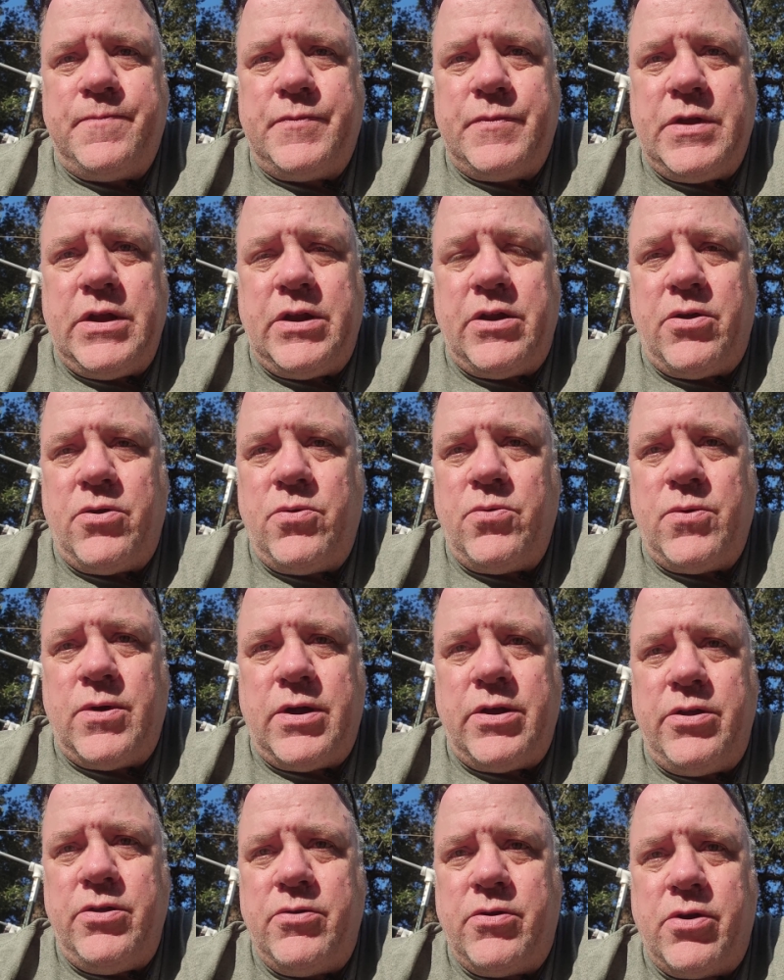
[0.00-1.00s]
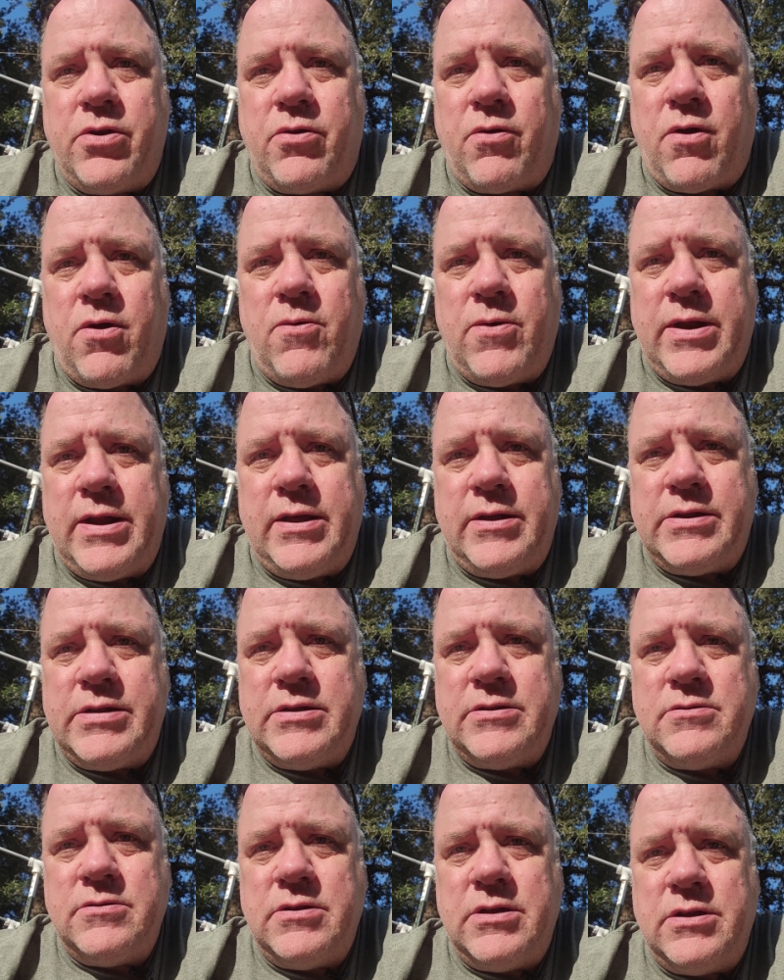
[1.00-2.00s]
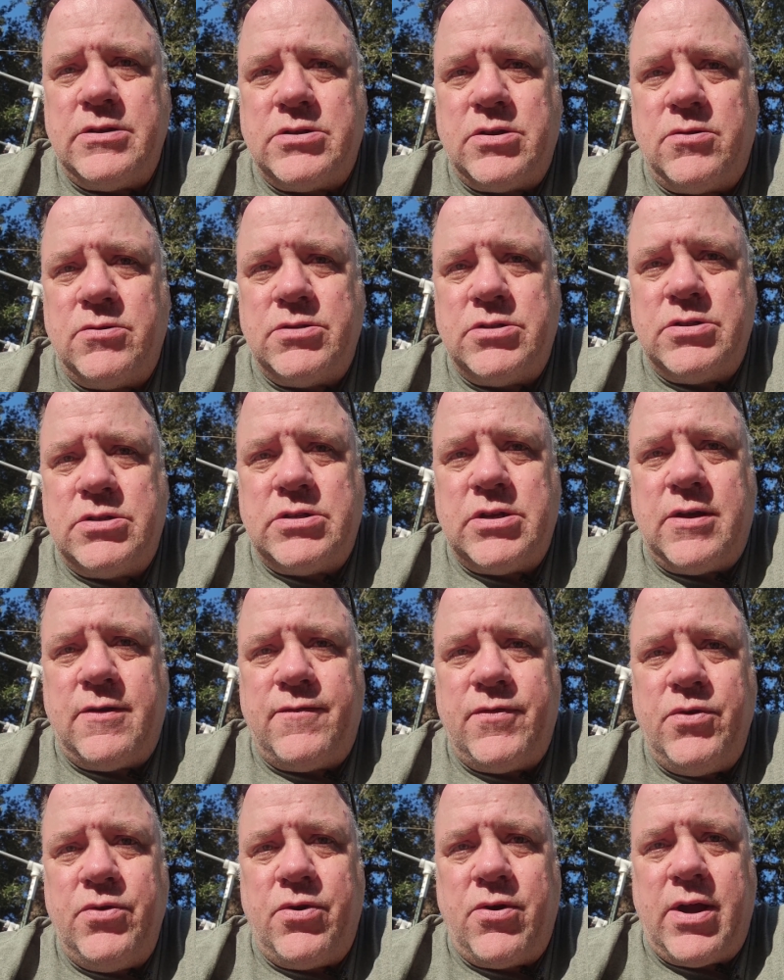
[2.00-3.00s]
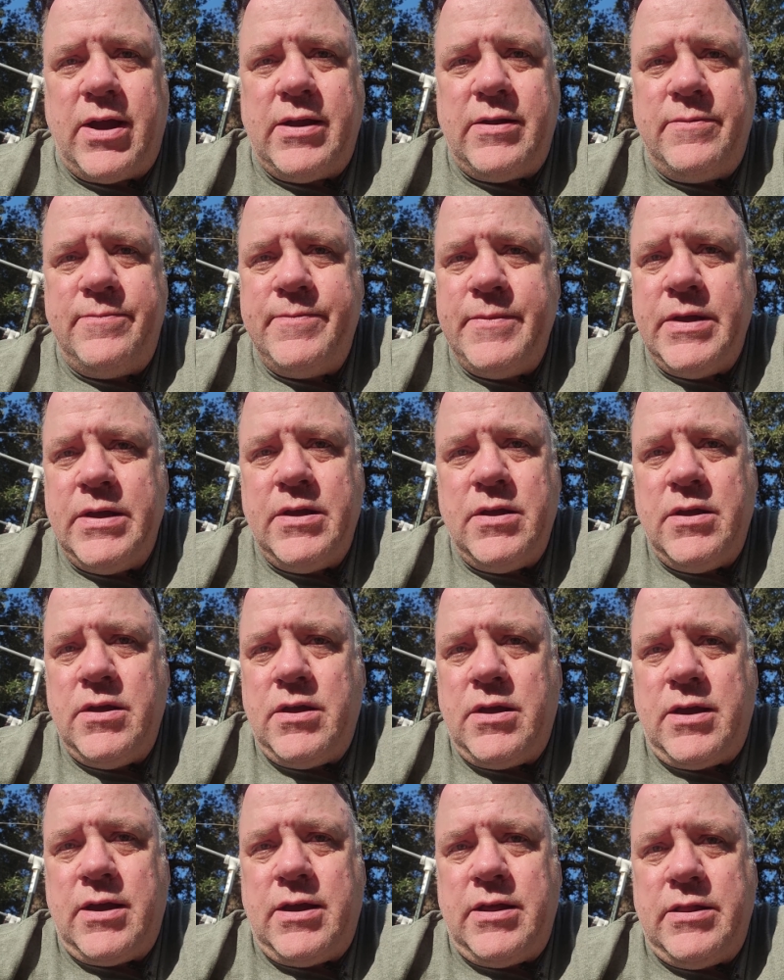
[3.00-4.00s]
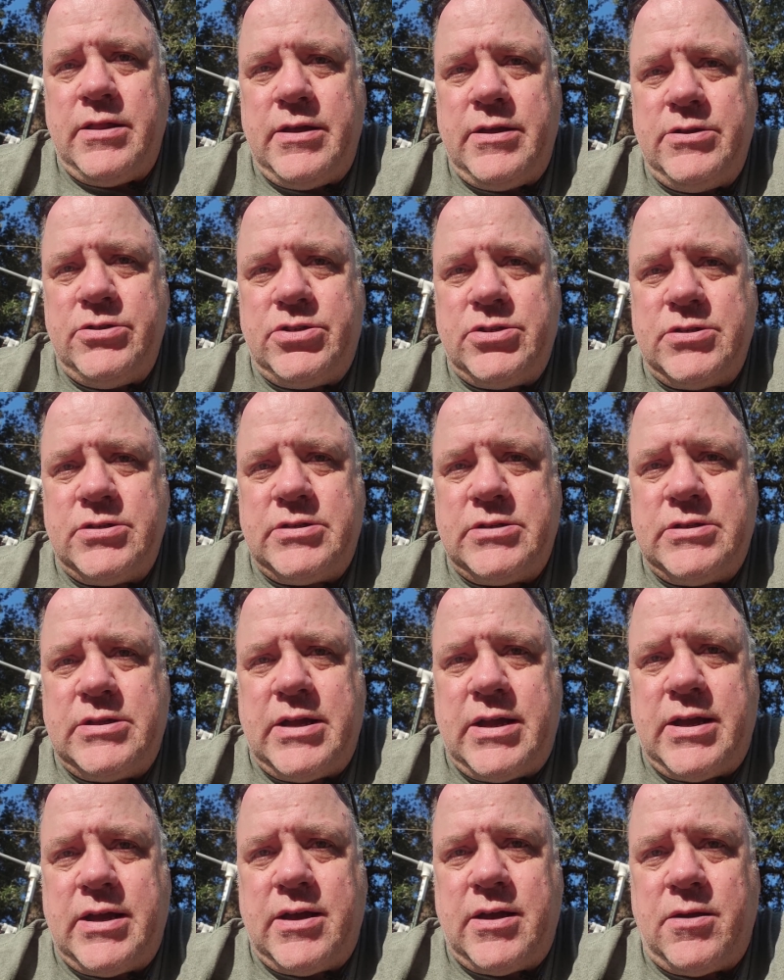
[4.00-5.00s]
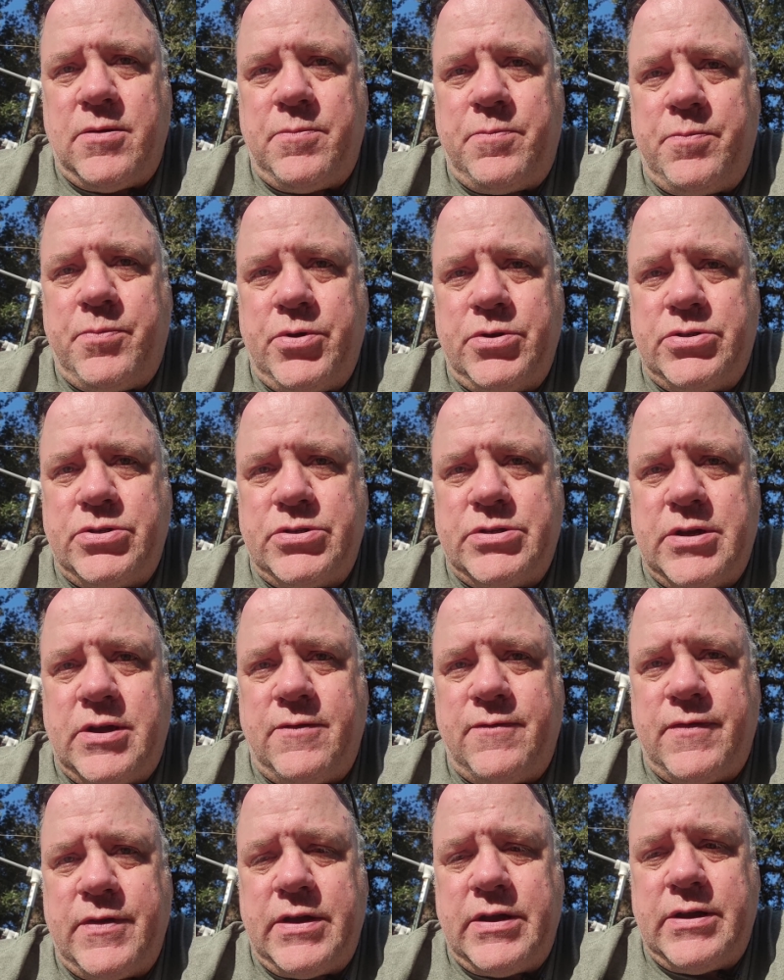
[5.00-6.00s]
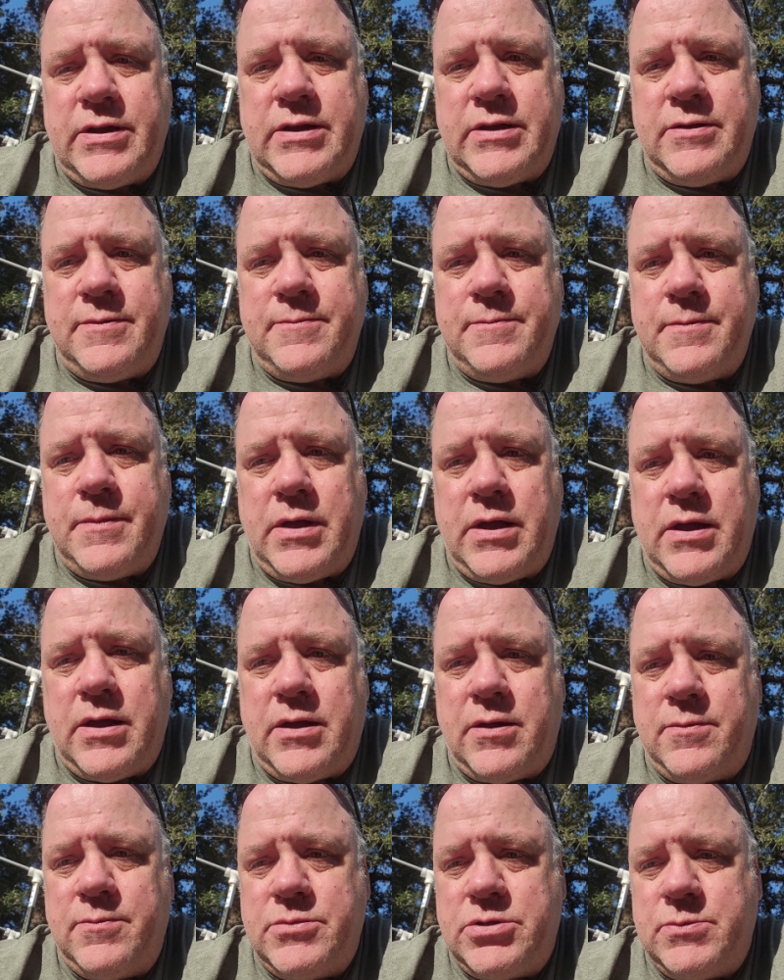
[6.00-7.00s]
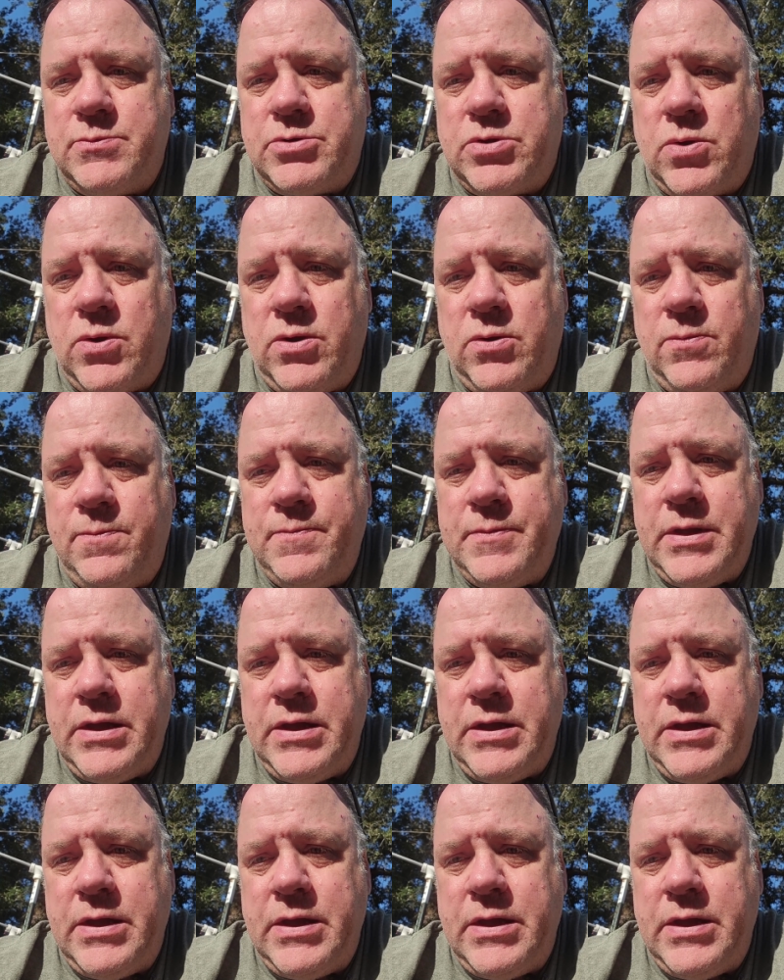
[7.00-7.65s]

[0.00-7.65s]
you can grow in it as long as it's food grade. And then just put yourself in some soil.